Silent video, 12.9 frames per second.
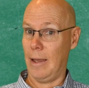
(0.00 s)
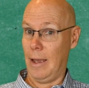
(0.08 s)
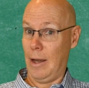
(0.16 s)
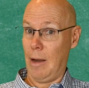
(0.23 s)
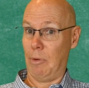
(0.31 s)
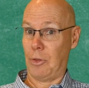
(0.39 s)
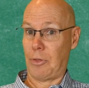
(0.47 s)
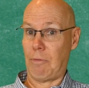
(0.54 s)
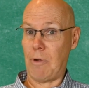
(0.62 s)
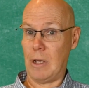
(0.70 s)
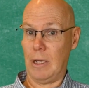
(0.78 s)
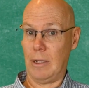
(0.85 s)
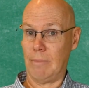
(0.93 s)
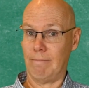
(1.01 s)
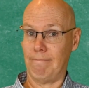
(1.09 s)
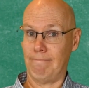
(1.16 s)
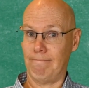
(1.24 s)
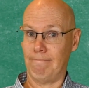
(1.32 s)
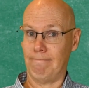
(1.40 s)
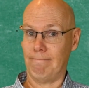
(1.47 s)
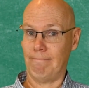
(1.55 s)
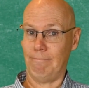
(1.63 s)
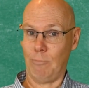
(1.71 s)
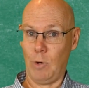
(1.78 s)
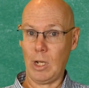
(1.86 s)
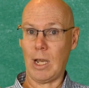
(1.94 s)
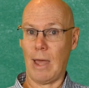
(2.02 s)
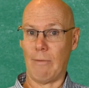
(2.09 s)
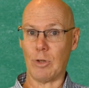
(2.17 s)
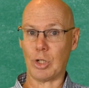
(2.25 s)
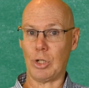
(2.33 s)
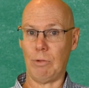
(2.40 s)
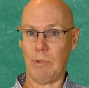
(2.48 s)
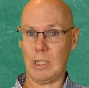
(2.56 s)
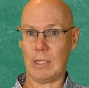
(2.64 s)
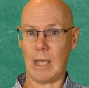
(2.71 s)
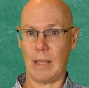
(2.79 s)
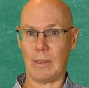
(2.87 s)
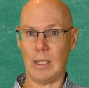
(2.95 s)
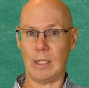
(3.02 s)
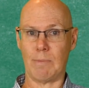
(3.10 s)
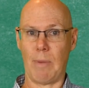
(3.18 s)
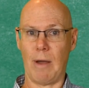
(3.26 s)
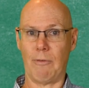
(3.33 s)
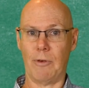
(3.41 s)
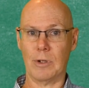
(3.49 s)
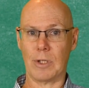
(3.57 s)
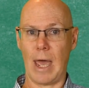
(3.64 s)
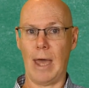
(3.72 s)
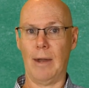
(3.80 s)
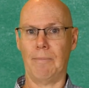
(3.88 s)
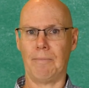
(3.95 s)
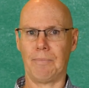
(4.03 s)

And number three, what level should we set these buffers at?